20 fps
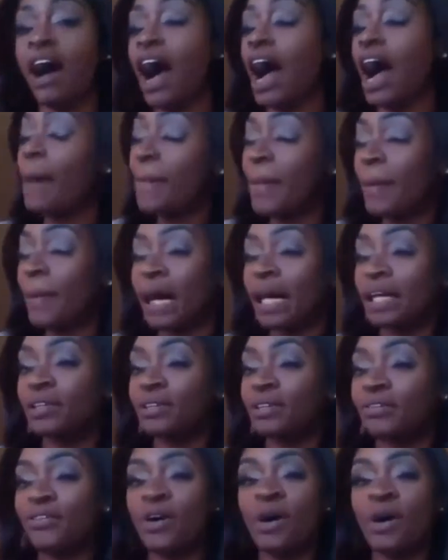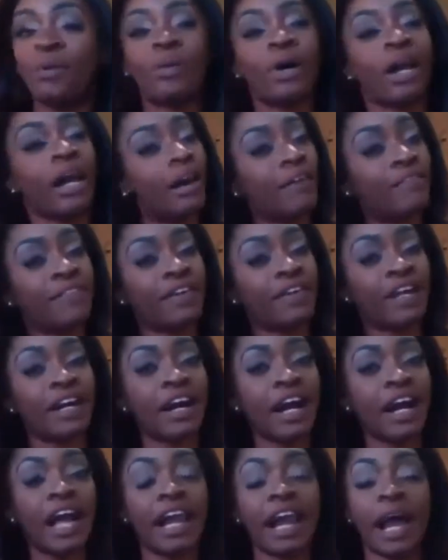so I'm in my uniform,
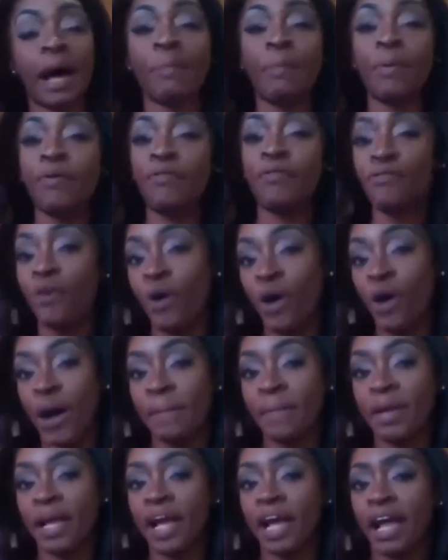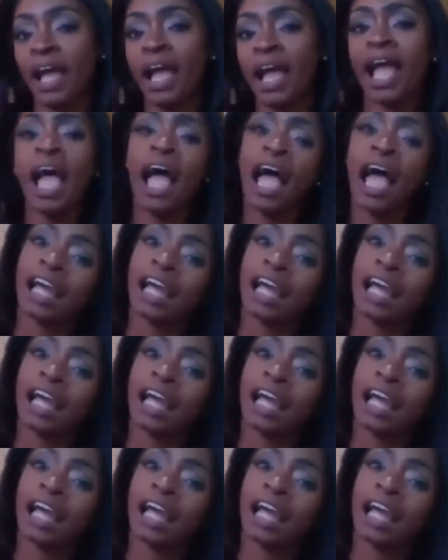whatever, and I'm performing,